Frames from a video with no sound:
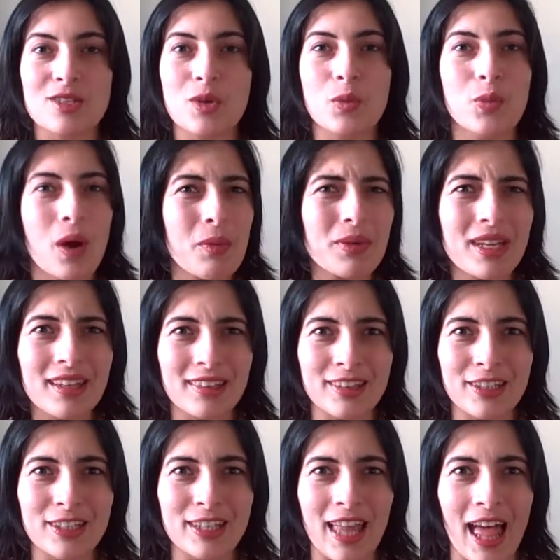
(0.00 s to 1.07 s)
So, what would it
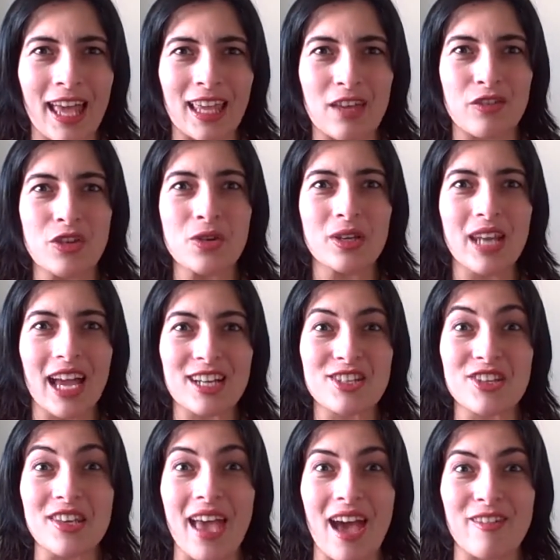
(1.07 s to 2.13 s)
look like if you could
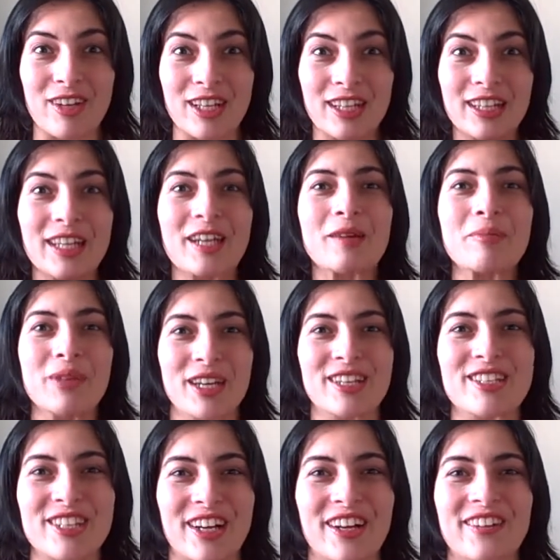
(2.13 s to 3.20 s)
actually have a clear
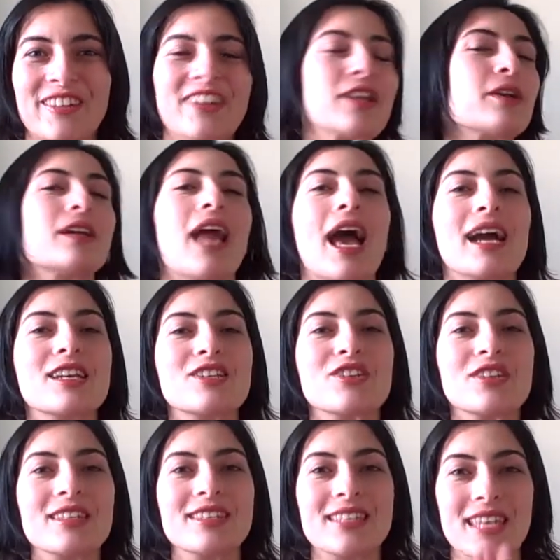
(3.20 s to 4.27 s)
picture where you could
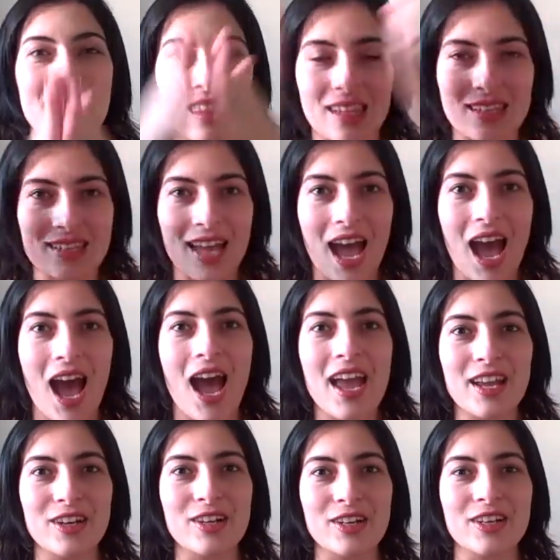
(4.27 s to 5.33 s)
actually see the
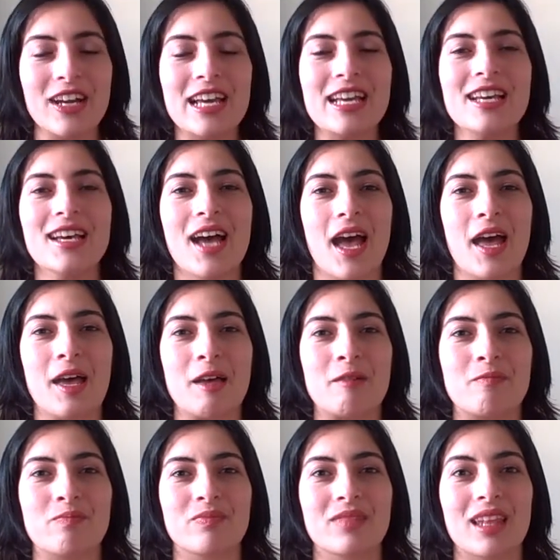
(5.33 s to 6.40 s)
entire,
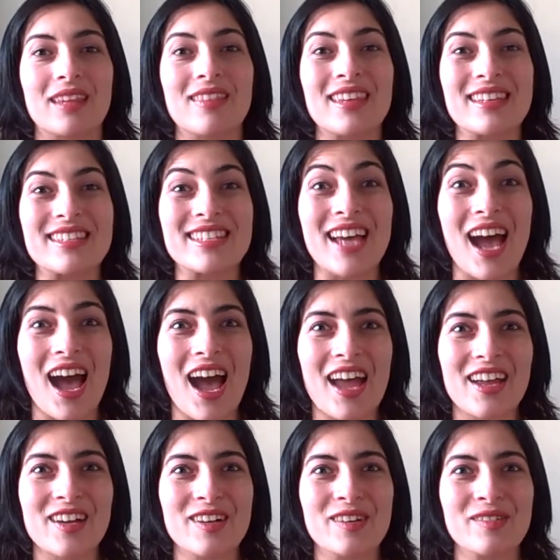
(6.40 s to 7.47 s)
um, the
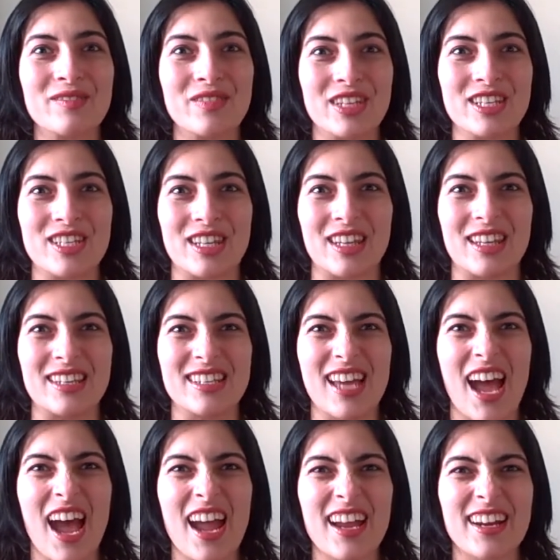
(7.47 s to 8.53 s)
entire vision, the
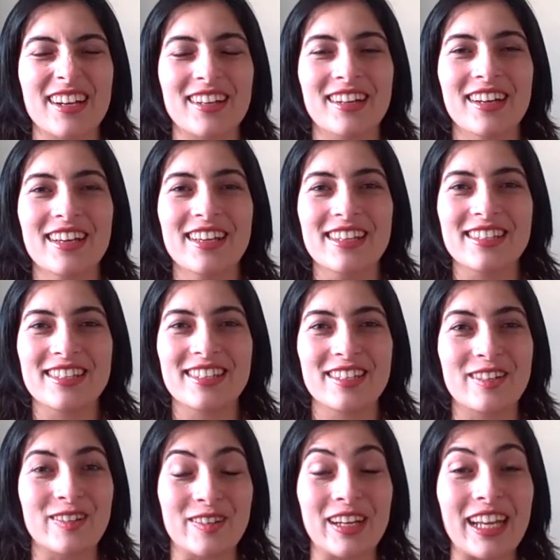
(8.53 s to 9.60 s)
entire
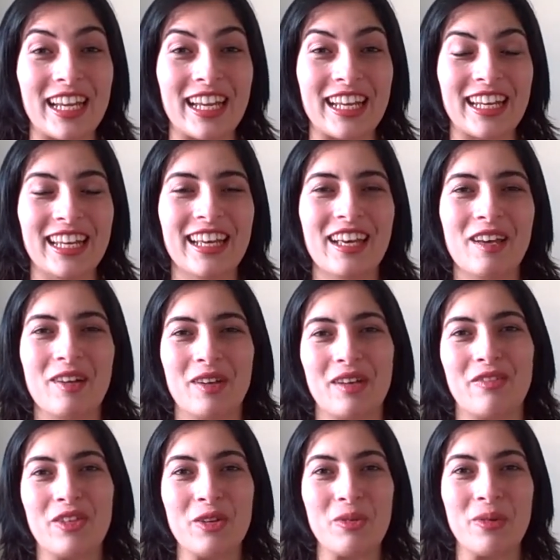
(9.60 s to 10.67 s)
screen,
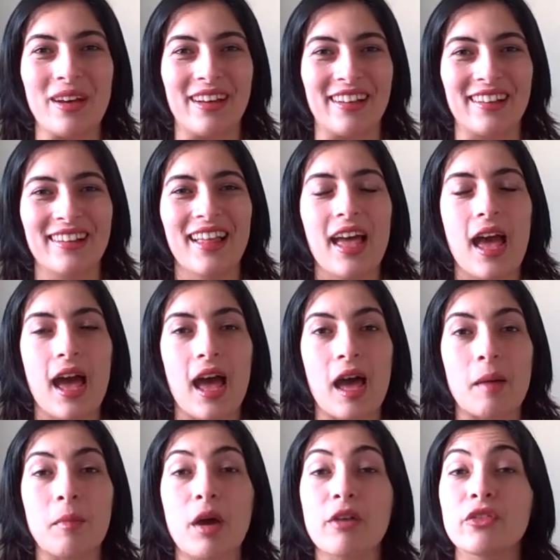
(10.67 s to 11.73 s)
if you will,
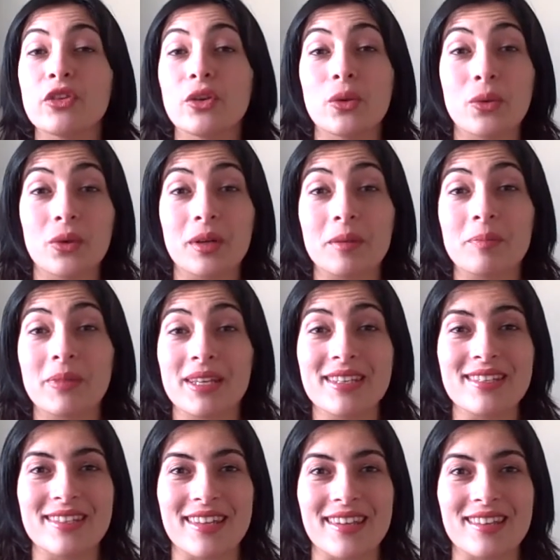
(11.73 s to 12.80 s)
um, of your
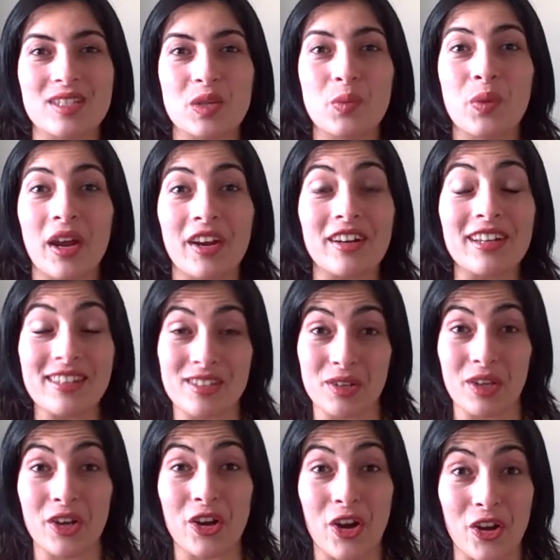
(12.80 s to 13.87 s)
business, where it
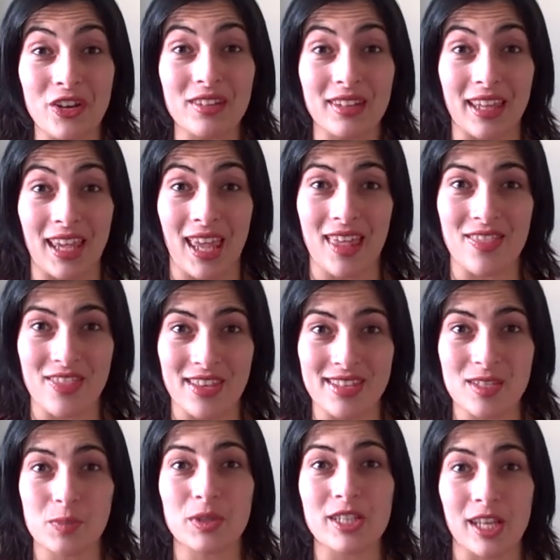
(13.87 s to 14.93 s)
is currently in
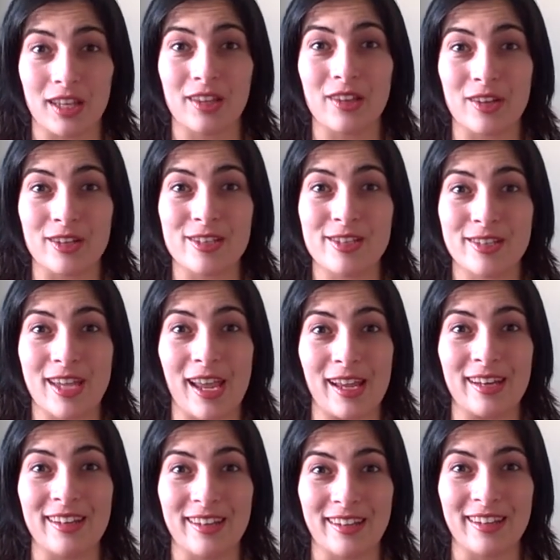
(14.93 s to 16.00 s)
this particular
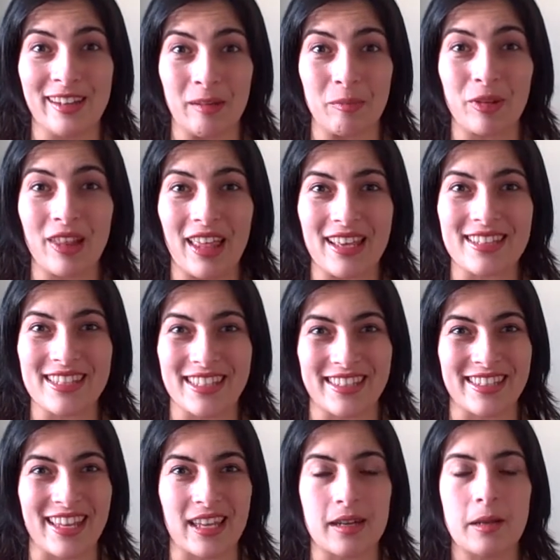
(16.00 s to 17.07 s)
state and place
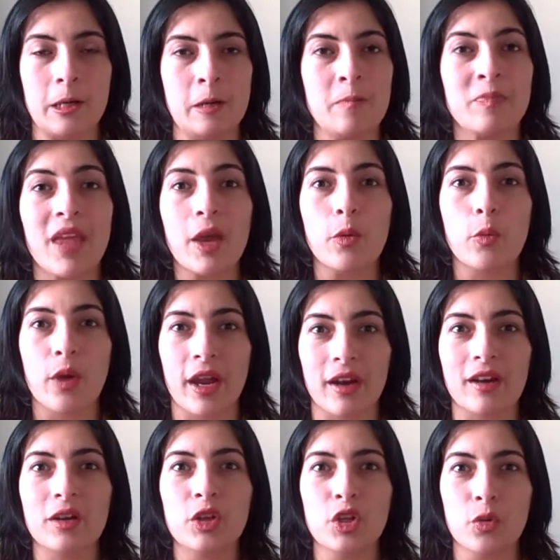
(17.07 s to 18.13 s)
it's in, and
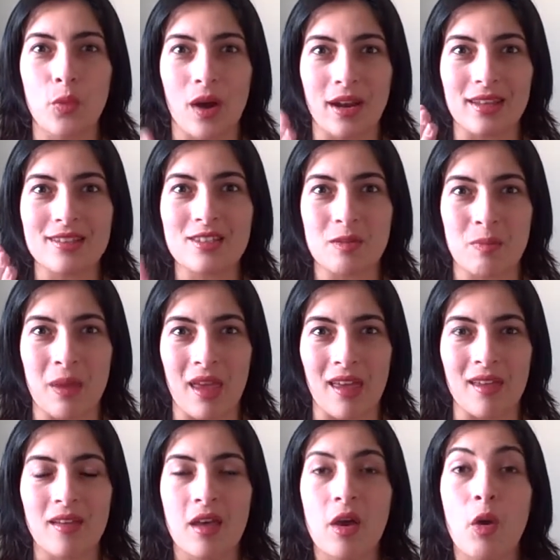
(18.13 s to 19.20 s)
where you want it to
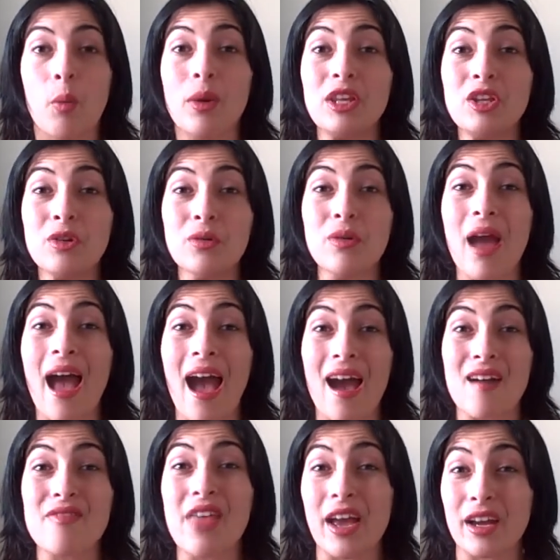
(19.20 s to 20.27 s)
be? When you
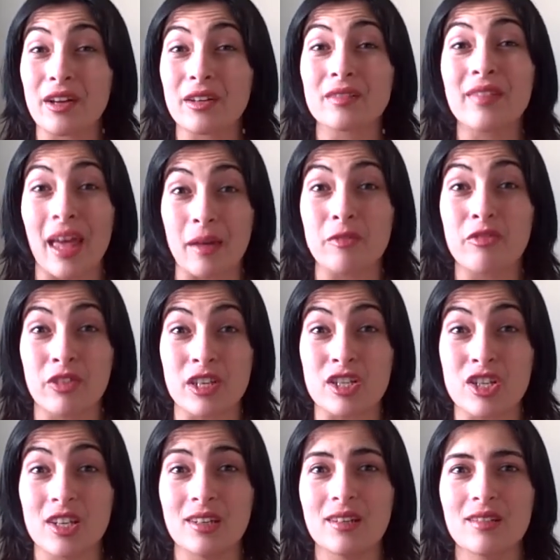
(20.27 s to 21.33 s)
have that that
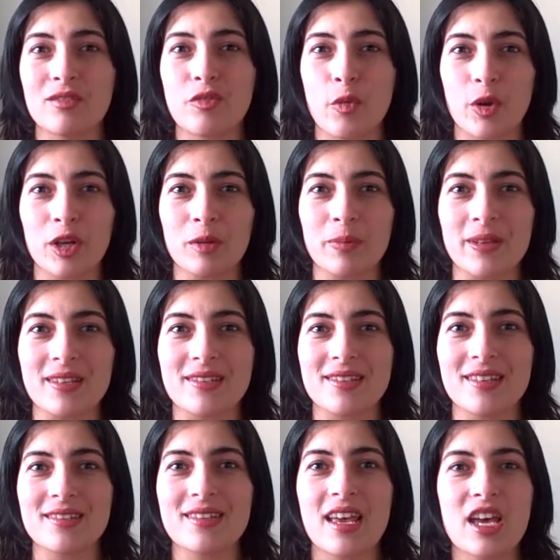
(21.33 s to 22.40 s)
vision for your
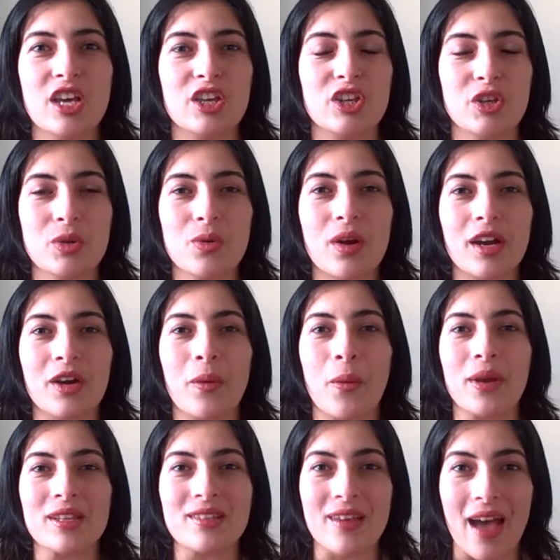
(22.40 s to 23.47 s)
business, you are
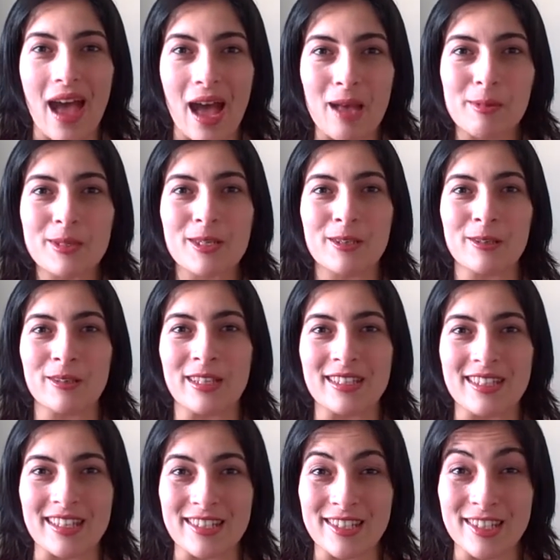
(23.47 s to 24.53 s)
going to absolutely
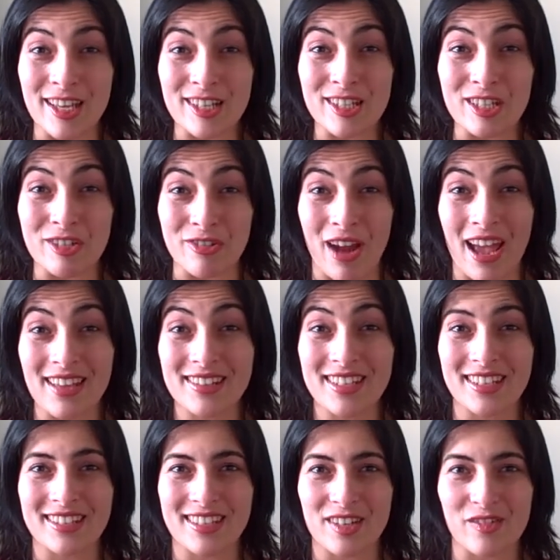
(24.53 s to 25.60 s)
see such a
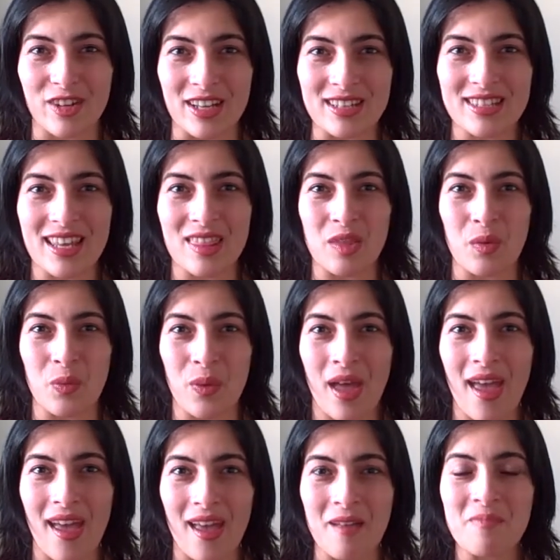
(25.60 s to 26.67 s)
drastic difference in the
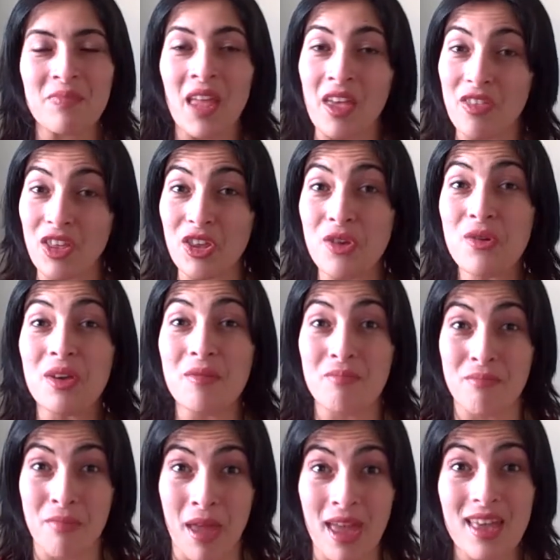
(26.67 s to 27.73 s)
way that you
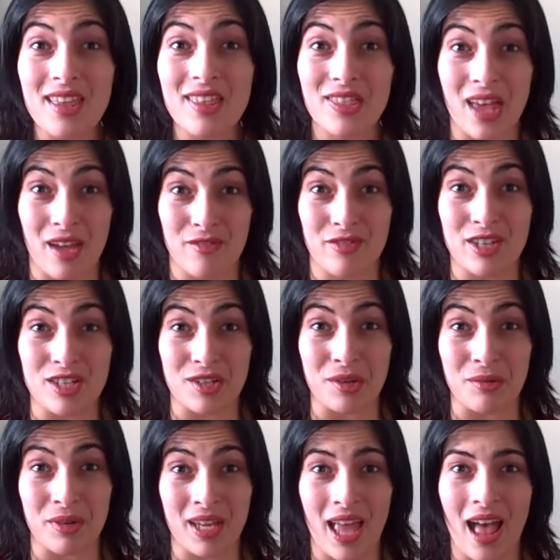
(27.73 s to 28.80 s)
can make that vision
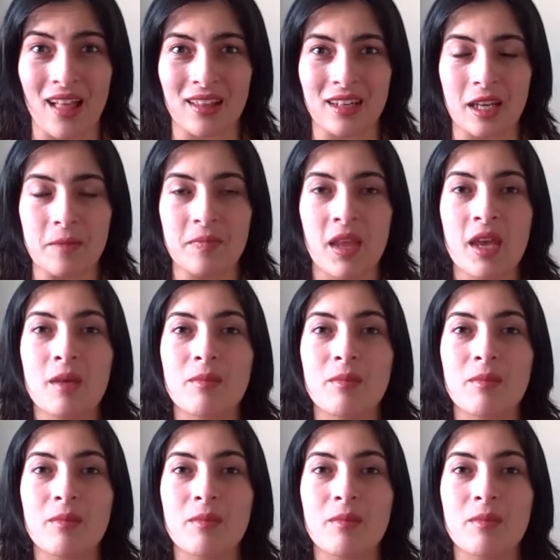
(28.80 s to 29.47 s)
a reality.